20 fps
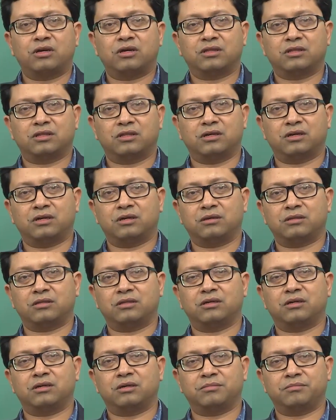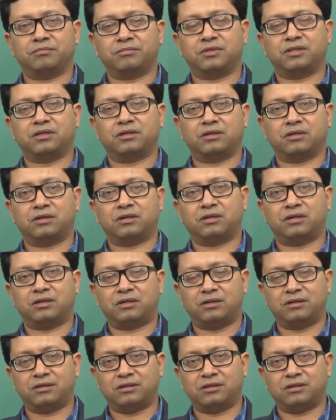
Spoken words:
the